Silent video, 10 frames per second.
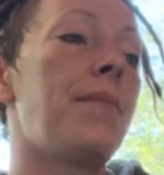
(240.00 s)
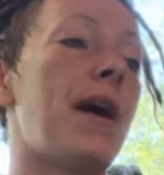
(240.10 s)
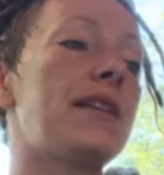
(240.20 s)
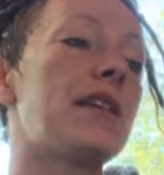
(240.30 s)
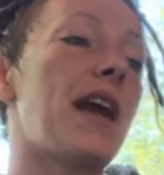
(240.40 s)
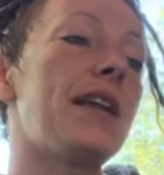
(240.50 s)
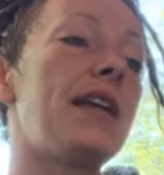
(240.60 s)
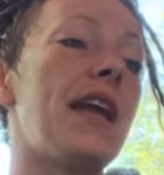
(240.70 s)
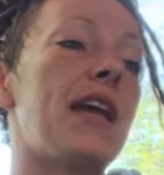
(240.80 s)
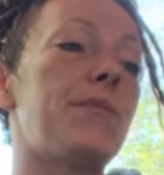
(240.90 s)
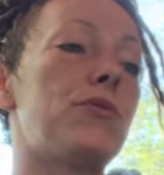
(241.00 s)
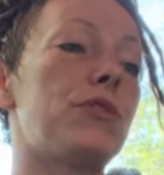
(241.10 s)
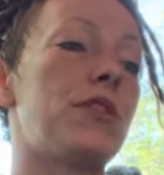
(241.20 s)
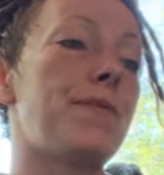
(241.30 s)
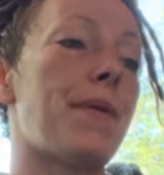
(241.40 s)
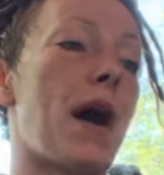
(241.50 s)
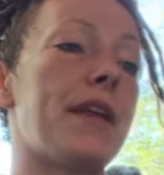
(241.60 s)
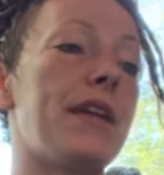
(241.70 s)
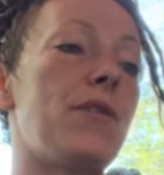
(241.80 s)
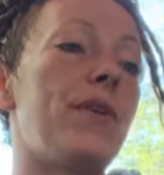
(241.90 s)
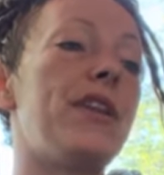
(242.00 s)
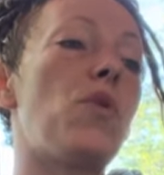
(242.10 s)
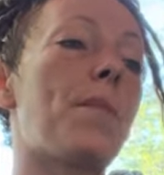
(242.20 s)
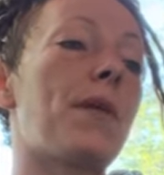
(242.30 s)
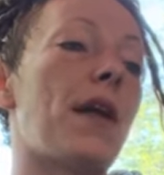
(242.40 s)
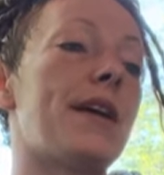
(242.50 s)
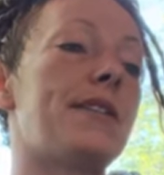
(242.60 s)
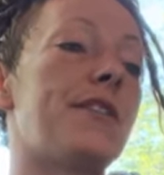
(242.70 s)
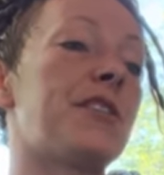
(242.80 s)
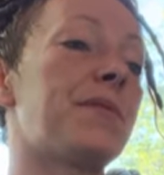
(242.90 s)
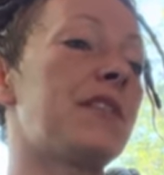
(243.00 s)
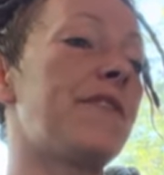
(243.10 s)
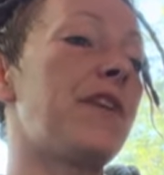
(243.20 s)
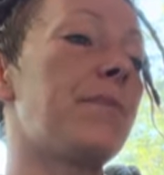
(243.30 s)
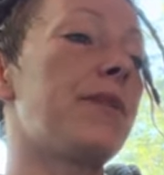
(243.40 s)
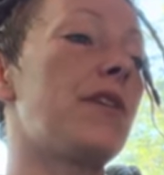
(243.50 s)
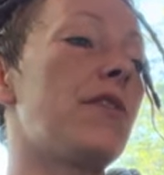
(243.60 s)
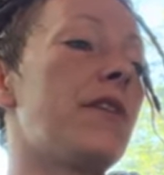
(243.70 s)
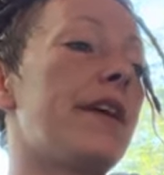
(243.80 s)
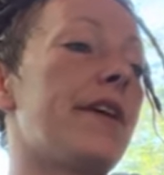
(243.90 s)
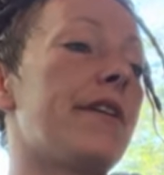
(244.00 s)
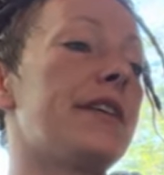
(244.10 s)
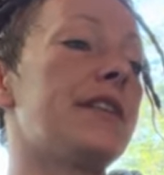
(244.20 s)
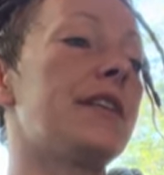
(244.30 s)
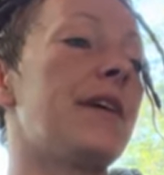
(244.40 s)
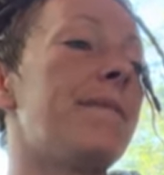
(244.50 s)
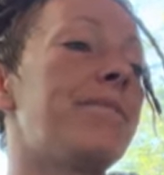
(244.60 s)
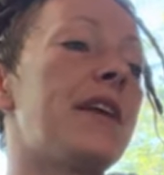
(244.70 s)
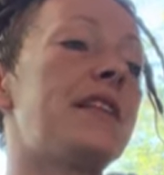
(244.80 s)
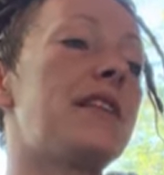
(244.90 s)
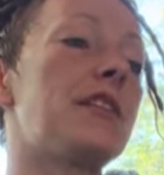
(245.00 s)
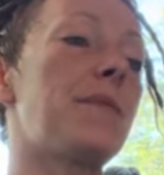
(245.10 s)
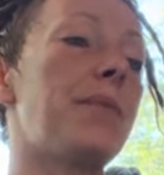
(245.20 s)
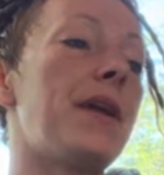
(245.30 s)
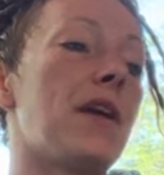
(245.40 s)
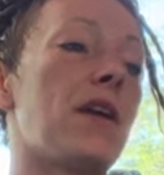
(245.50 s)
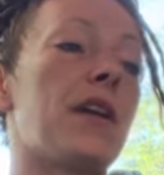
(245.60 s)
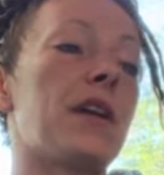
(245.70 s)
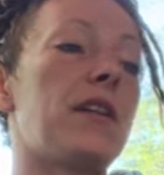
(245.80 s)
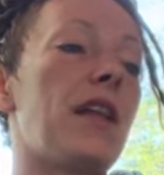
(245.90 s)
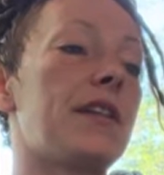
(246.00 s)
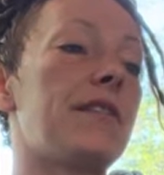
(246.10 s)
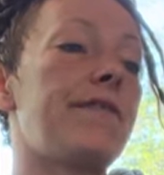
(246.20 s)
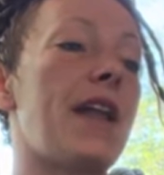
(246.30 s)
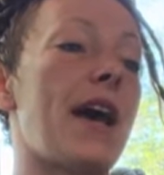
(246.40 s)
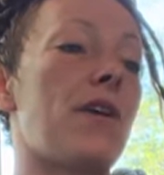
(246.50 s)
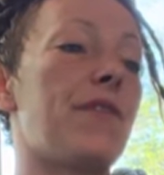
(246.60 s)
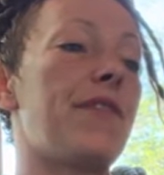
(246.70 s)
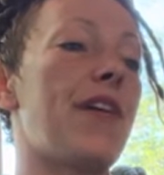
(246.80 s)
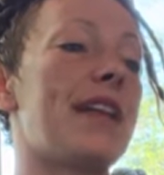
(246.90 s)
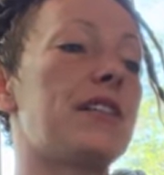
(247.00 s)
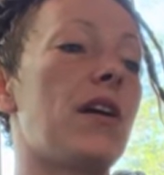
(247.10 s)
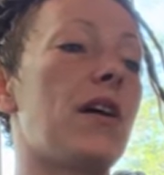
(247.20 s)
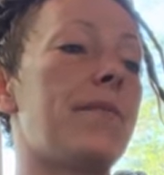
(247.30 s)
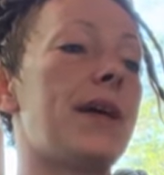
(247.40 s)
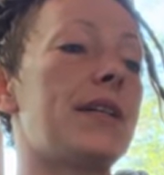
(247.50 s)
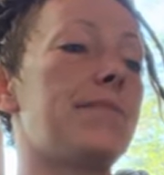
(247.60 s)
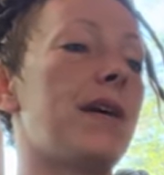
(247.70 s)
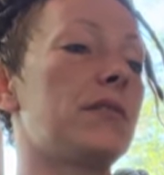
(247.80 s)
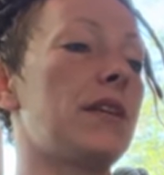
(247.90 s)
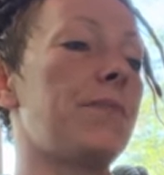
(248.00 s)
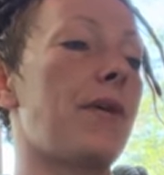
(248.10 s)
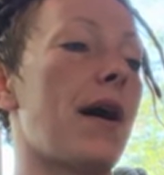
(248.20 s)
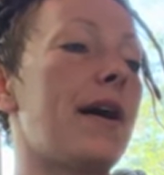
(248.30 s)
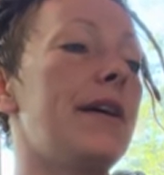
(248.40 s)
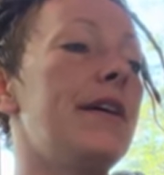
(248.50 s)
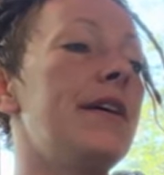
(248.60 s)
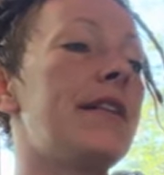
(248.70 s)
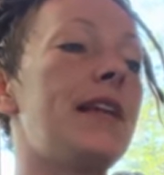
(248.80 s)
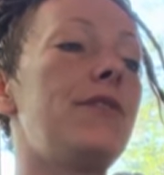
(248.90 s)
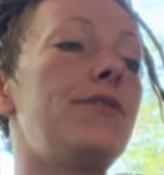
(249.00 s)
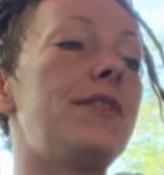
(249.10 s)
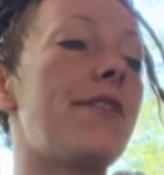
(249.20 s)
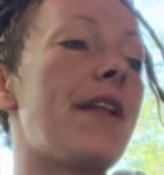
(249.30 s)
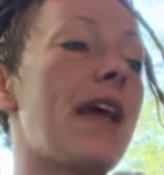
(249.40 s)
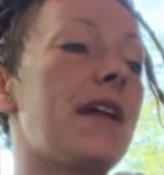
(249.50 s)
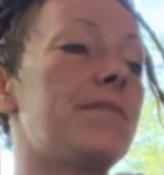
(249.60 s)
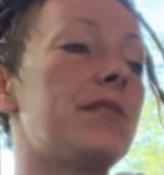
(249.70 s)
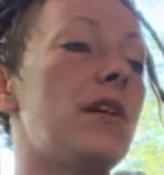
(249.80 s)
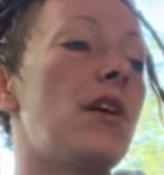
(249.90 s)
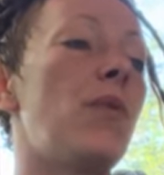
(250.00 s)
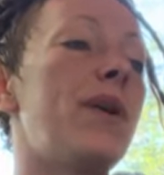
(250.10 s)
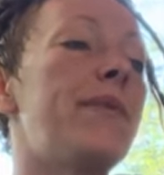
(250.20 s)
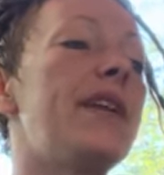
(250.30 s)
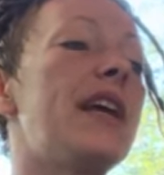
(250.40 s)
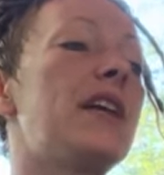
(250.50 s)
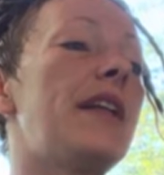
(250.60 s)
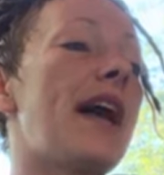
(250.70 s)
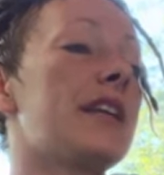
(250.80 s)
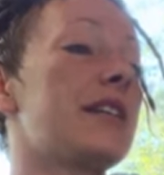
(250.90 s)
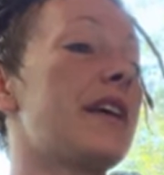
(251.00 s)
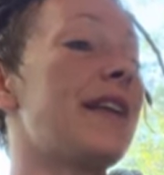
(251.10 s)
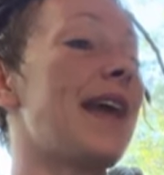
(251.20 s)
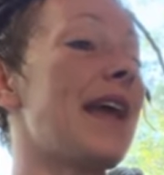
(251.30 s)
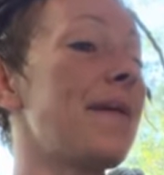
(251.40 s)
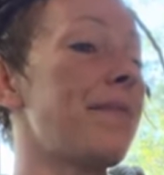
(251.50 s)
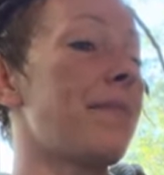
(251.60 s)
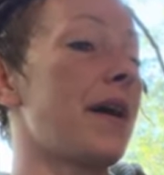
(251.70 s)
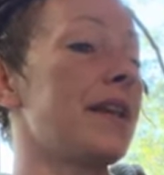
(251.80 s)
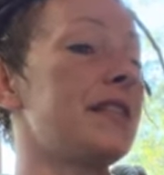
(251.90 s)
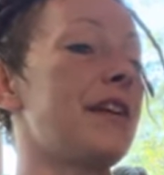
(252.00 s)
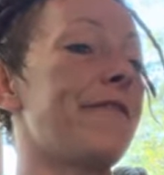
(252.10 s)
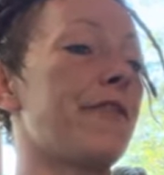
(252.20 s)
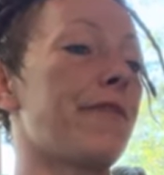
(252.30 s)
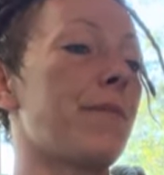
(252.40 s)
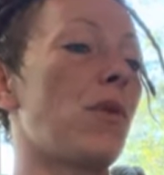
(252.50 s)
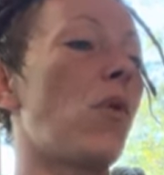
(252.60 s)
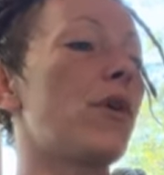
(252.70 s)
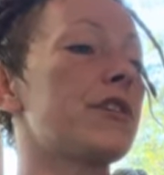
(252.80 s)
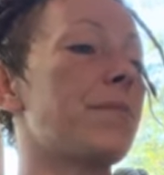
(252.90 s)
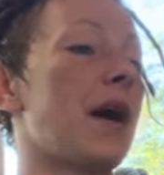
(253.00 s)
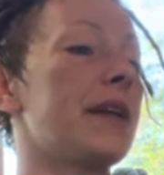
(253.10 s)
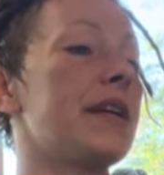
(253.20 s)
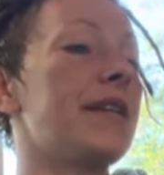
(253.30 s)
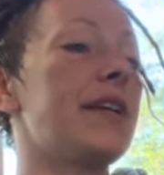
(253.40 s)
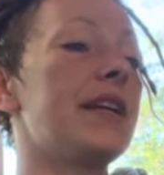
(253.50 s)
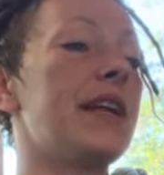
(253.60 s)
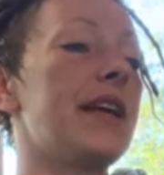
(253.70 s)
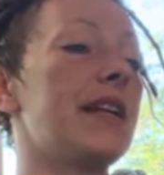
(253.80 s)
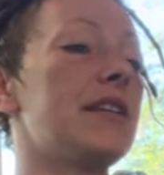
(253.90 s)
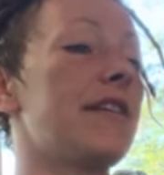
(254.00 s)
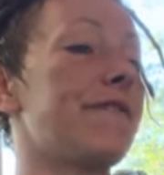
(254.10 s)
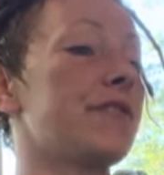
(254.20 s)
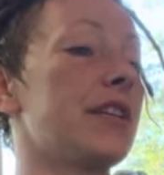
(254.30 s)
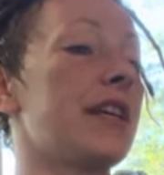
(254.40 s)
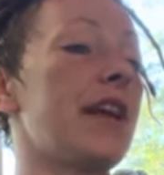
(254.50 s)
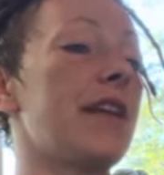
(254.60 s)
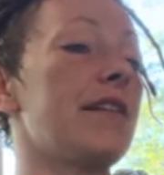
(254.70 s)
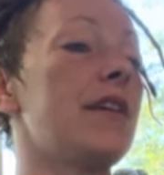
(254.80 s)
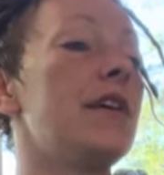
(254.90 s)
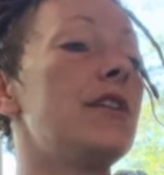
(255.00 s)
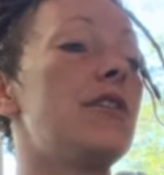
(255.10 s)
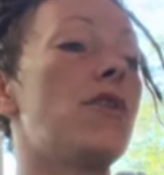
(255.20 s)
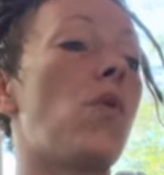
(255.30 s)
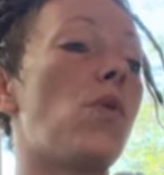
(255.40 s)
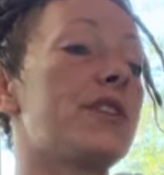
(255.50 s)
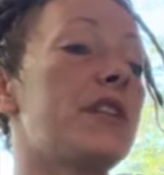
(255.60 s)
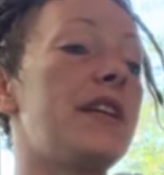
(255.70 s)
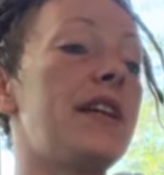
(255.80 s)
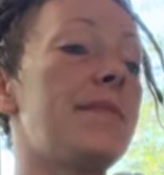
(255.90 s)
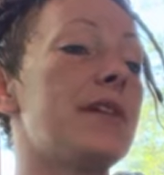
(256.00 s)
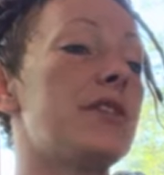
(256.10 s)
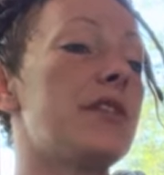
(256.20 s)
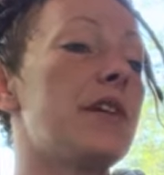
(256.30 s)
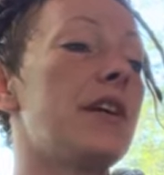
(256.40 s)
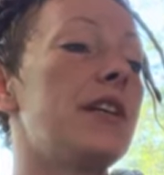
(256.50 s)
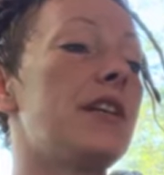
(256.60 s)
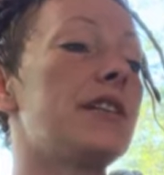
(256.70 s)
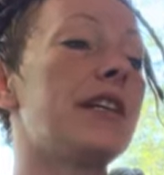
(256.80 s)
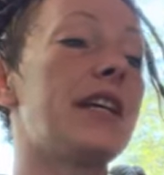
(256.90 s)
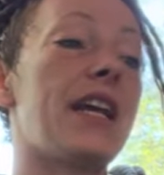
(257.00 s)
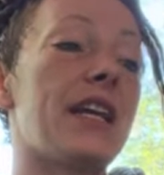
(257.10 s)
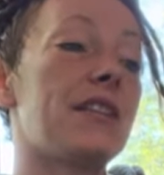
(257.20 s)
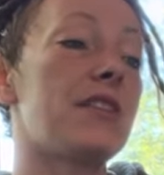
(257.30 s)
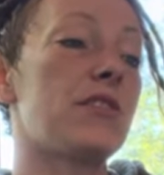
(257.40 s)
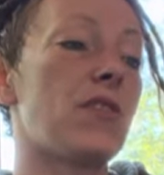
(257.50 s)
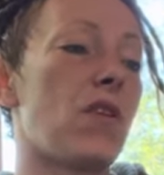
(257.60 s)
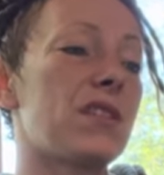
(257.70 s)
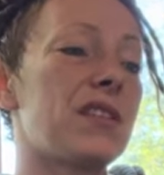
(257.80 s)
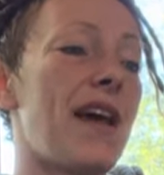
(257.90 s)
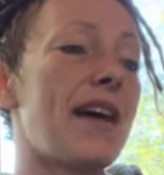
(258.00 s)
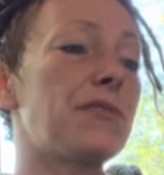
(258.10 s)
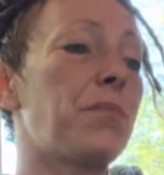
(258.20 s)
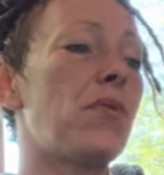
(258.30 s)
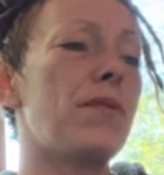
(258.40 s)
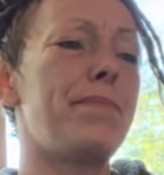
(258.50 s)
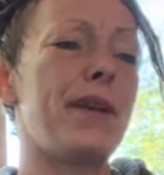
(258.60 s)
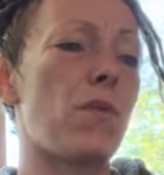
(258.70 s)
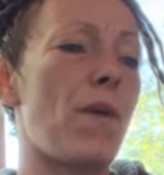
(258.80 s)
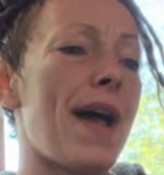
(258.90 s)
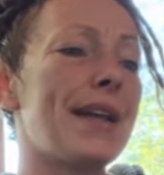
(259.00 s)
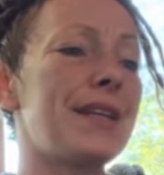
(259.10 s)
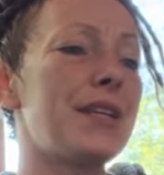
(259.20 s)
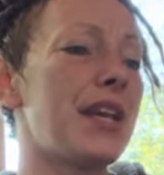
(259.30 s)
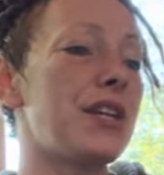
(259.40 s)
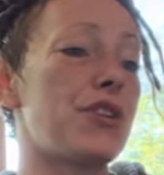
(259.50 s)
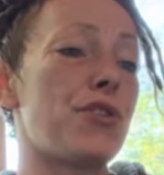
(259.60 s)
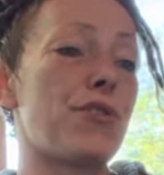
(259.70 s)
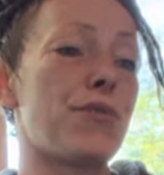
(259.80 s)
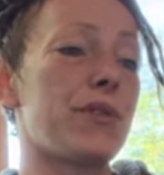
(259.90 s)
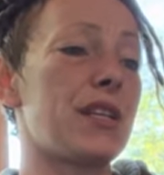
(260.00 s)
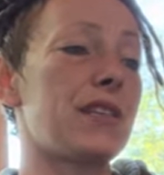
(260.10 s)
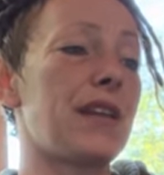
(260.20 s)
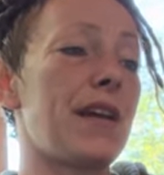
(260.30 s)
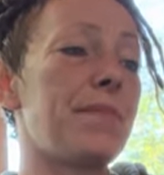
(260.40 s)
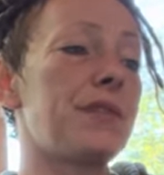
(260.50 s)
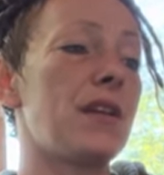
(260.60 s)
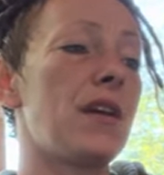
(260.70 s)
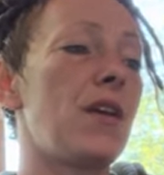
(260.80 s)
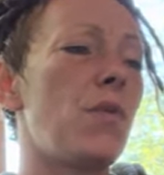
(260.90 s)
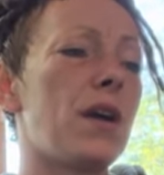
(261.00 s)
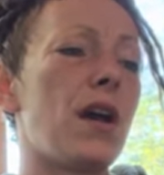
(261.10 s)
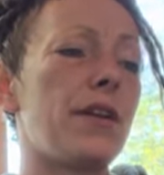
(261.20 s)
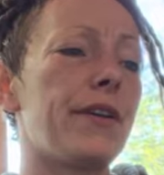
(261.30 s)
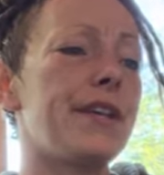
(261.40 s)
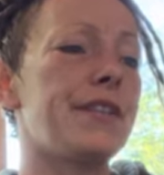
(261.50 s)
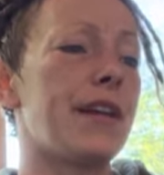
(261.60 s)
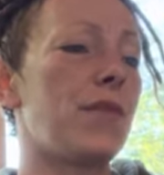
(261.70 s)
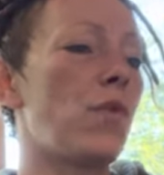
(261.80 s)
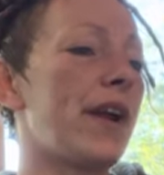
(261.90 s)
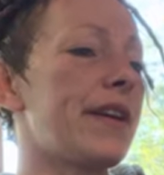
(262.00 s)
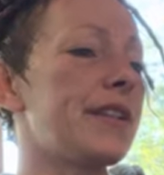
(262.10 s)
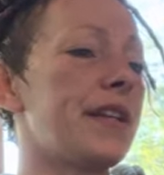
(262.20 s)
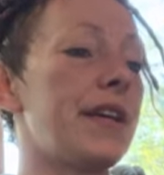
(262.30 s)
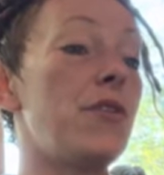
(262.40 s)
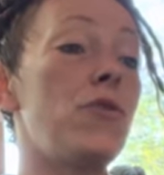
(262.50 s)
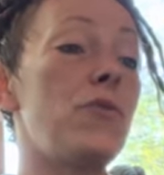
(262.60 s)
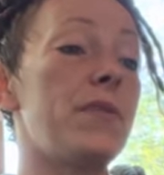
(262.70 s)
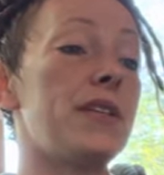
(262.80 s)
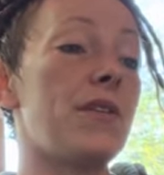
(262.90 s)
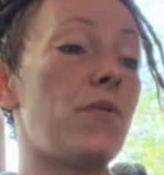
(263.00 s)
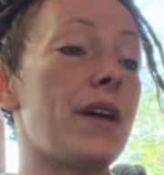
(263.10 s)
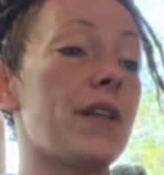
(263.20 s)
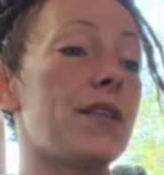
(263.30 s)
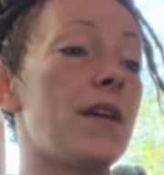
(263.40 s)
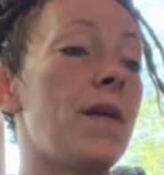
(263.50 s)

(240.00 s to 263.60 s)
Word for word: By assigning animals to the body, we normalize their specific peculiarities. They disappear in a collective noun, that tub as melting pot. They lose their names. We neglect that an ape body differs from a horse body and that again differs again to the horse in the image. Does it kick at the stall slats, pull a beer wagon, take sugar with its lips? What color is it and where is it and whom is it with?